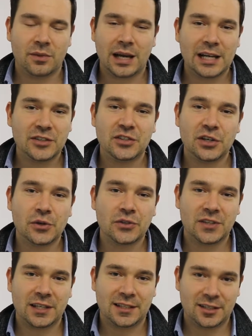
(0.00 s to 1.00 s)
ICO
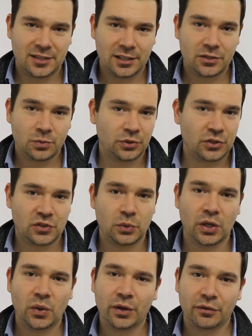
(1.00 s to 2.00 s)
statistics. We'll just
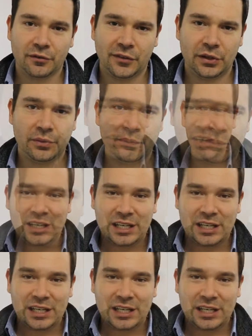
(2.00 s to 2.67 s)
do a quick review.